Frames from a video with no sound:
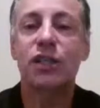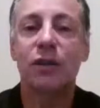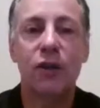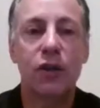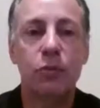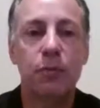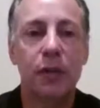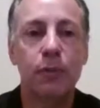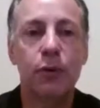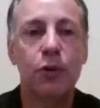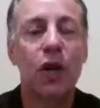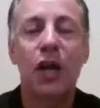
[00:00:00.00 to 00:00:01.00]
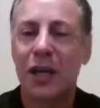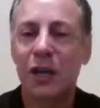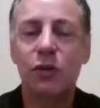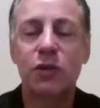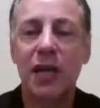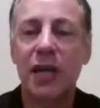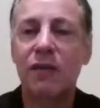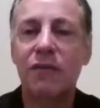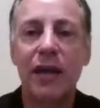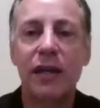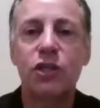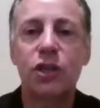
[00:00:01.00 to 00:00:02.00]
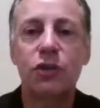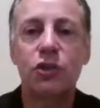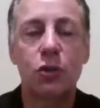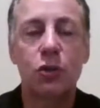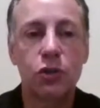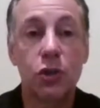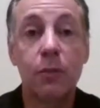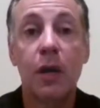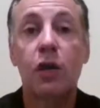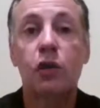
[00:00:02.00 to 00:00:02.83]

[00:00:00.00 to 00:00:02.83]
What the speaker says: of other people. Can you take advantage on the short term?